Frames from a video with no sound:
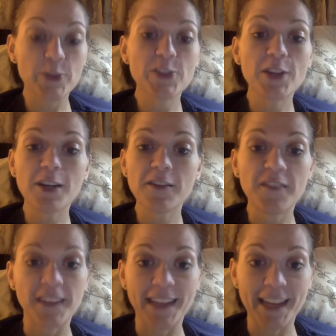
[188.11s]
start
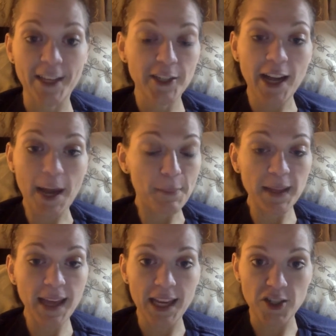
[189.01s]
filling out your
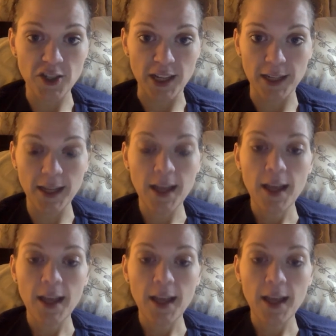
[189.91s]
application